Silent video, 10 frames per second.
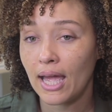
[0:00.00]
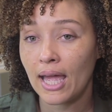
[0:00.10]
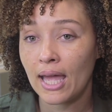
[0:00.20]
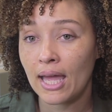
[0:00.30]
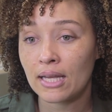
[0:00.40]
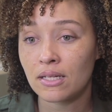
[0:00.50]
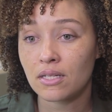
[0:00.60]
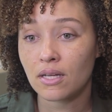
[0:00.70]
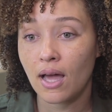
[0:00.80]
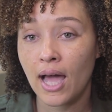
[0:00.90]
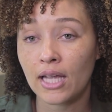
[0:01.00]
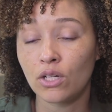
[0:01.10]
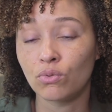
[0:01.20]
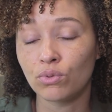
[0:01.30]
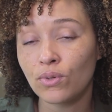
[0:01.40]
And I
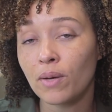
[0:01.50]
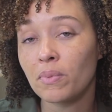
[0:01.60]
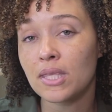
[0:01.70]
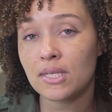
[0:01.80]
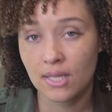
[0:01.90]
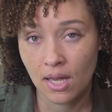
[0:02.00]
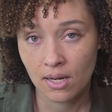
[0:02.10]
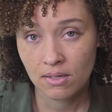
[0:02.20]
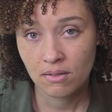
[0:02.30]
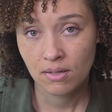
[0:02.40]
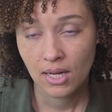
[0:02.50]
grew up in the sun.